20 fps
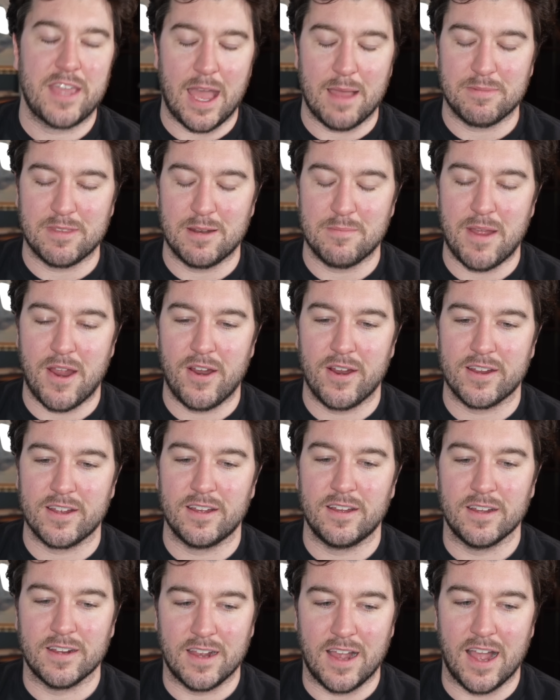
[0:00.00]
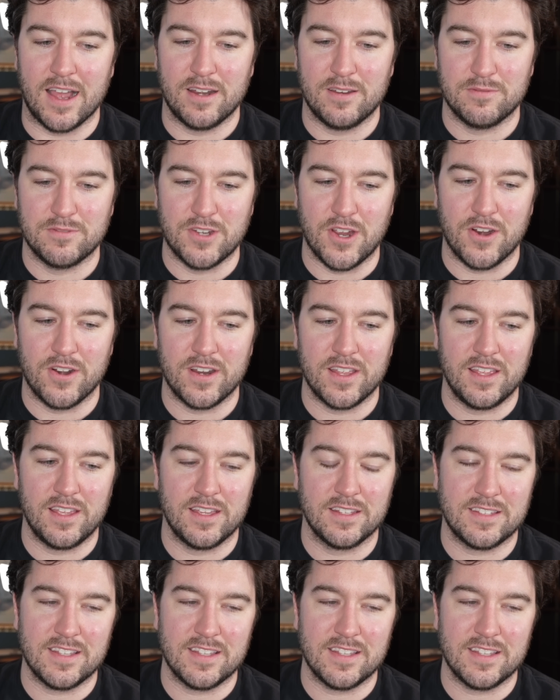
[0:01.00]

Captain America kind of dirty.